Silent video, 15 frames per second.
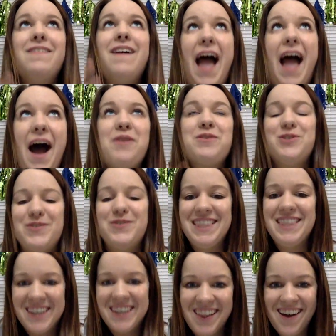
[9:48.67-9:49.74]
how to
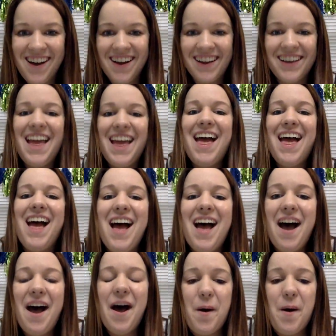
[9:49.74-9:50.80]
read the clock
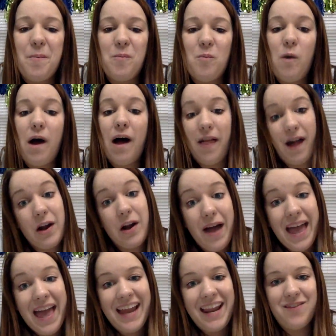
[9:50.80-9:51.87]
while I go
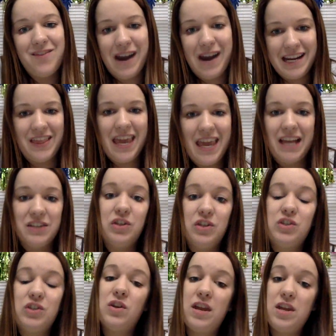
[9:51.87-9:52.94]
ahead and write down the
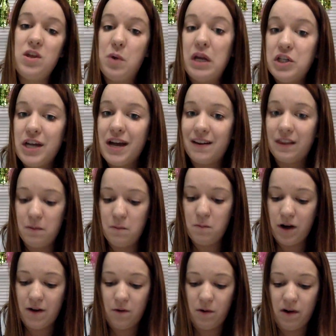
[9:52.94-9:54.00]
answers so that you can check them
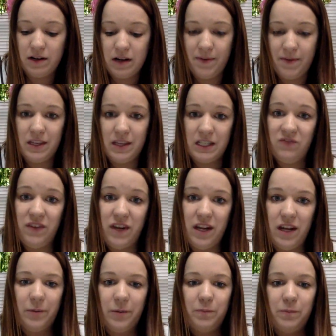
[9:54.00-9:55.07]
whenever we're done with this
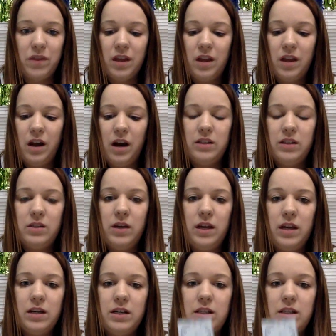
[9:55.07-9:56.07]
video. All right, so here is